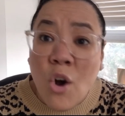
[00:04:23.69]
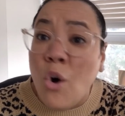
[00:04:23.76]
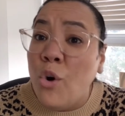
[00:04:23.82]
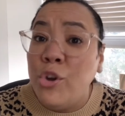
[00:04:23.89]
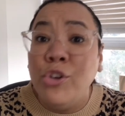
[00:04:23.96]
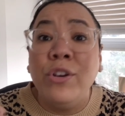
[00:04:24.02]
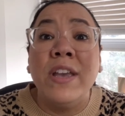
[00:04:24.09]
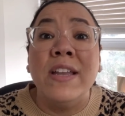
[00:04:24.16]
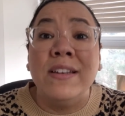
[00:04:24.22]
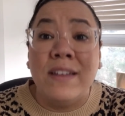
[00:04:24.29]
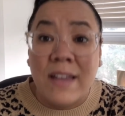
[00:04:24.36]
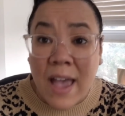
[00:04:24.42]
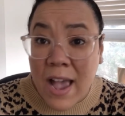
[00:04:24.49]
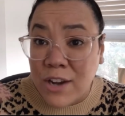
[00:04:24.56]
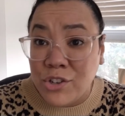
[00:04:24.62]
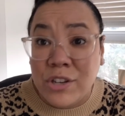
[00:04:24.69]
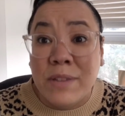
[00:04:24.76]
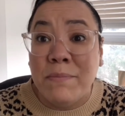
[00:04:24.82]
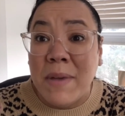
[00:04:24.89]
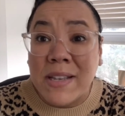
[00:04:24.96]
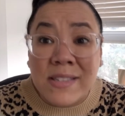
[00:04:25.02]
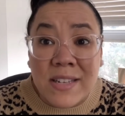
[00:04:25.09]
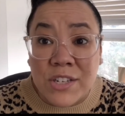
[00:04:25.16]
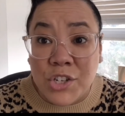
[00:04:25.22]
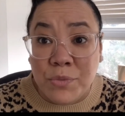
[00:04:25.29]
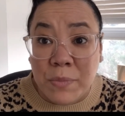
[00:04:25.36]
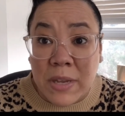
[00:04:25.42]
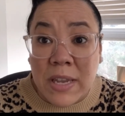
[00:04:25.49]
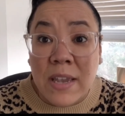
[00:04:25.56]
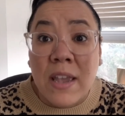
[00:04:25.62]
or you can actually message
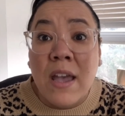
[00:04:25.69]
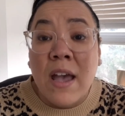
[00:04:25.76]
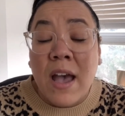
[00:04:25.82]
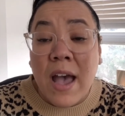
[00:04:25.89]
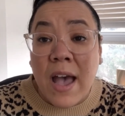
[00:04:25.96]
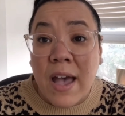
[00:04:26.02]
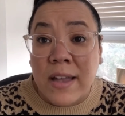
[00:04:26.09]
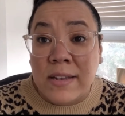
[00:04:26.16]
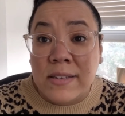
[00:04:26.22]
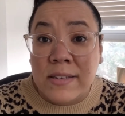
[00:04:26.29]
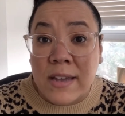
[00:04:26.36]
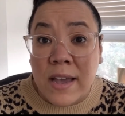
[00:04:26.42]
me at,